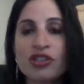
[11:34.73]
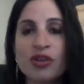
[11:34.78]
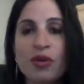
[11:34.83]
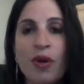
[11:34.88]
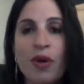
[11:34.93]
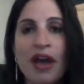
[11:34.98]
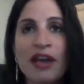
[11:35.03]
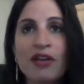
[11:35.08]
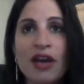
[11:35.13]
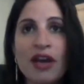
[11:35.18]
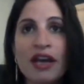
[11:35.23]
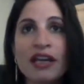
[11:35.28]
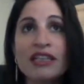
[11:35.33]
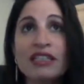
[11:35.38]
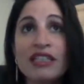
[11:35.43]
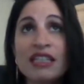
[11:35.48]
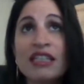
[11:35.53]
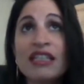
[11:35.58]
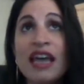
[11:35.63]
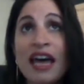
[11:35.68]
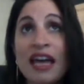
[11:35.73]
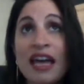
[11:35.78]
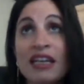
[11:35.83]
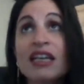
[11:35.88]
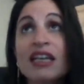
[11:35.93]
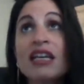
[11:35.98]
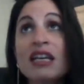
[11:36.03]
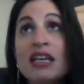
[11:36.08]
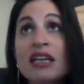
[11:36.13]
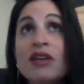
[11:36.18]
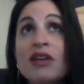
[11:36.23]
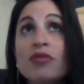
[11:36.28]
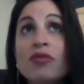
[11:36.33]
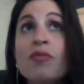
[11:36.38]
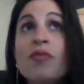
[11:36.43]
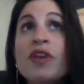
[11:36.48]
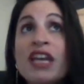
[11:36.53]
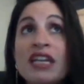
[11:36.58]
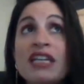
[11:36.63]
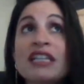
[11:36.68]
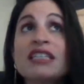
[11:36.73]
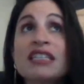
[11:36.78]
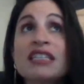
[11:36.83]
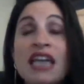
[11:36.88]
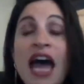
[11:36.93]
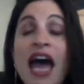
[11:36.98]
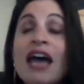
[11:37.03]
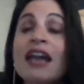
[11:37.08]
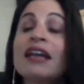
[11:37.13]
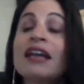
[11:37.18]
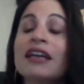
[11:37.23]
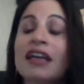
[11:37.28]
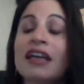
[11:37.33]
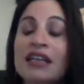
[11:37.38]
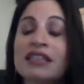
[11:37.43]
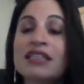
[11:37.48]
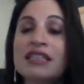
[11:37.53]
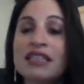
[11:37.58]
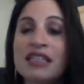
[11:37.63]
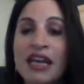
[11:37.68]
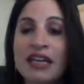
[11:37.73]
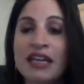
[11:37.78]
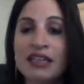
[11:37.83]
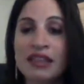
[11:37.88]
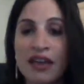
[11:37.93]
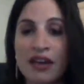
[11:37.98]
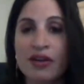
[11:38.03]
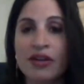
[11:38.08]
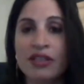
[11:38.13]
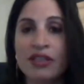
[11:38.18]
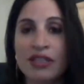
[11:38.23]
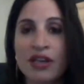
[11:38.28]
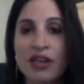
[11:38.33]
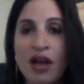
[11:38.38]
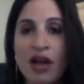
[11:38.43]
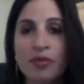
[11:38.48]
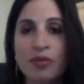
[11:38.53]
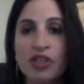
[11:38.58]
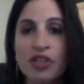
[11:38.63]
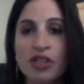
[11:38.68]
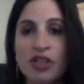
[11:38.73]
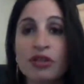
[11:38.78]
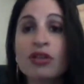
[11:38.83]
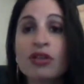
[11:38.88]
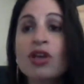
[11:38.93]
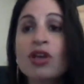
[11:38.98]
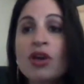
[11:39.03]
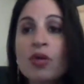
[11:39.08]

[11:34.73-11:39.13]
So I see that remaining static and staying there as an option.